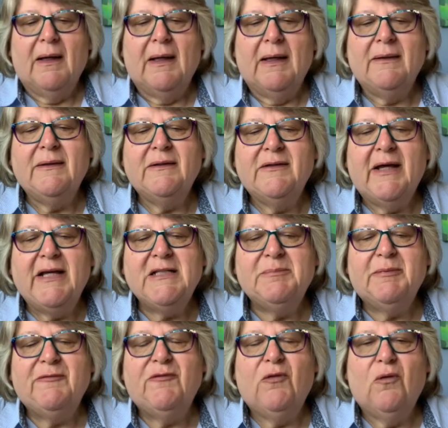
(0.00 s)
In the days
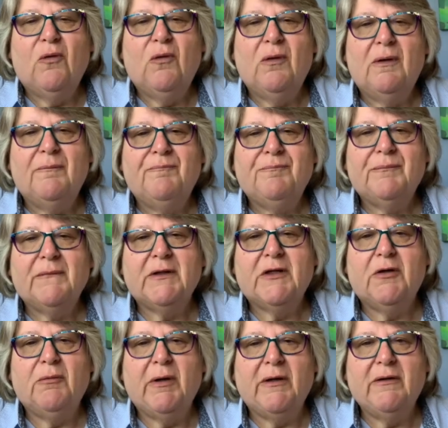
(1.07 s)
before
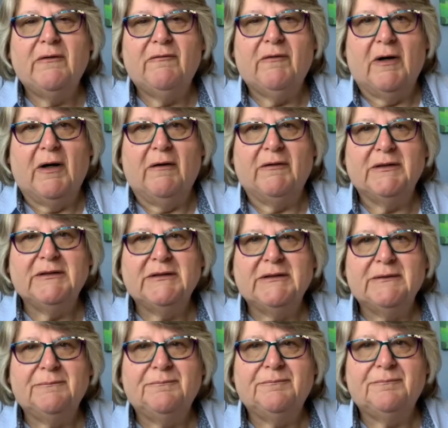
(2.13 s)
coronavirus,
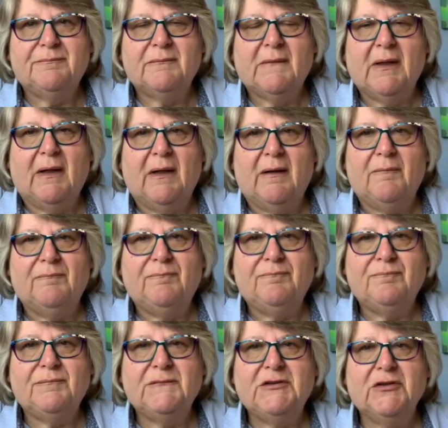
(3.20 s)

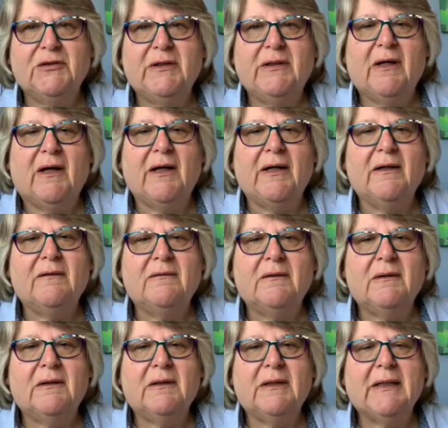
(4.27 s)
John and I
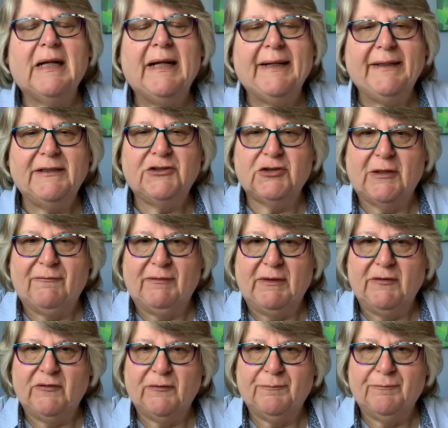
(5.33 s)
are clean
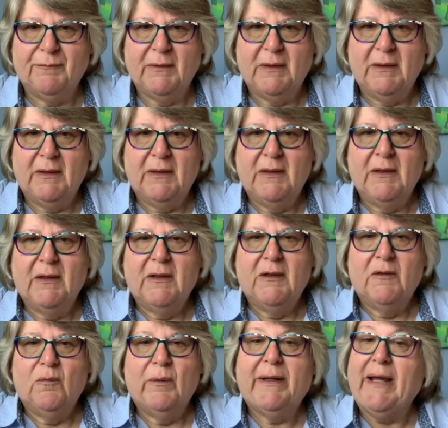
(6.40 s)
travellers.
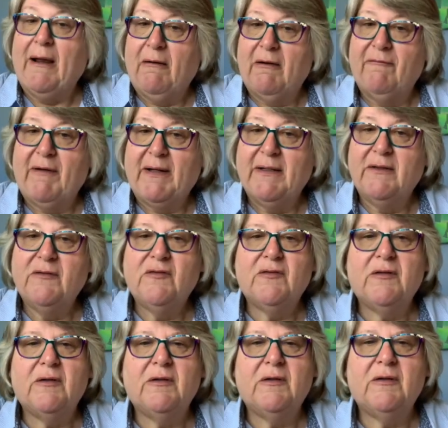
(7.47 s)
We're caravanners.
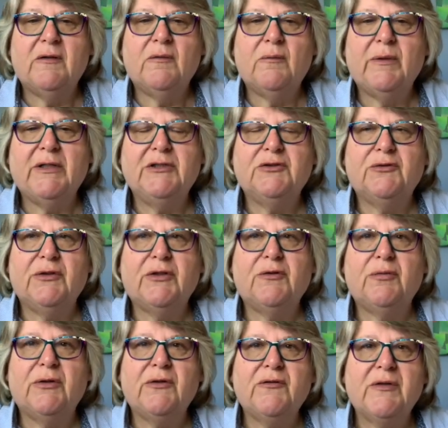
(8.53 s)
We enjoy
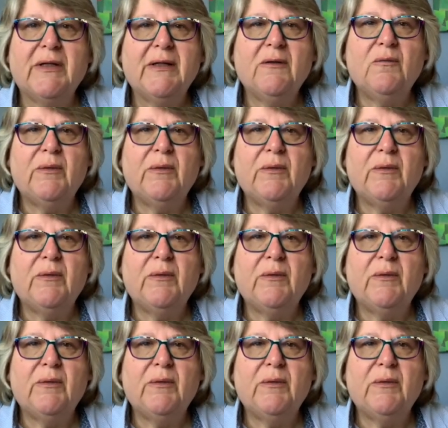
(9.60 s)
cruising.